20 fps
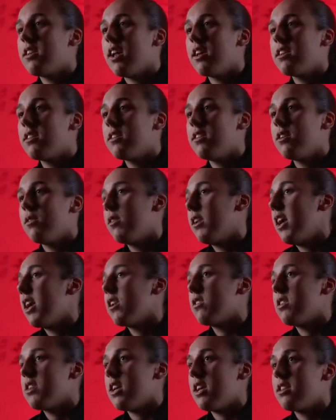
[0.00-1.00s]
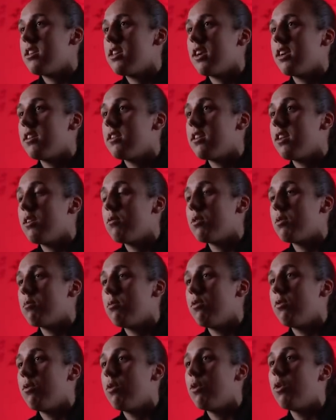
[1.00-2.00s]
that's still an extra 10 seconds than it was
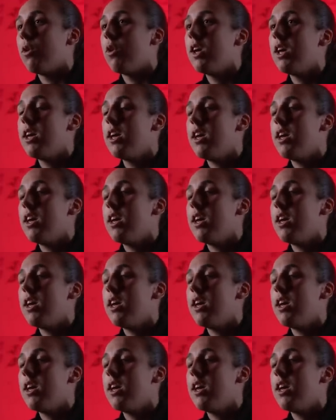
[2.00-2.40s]
before.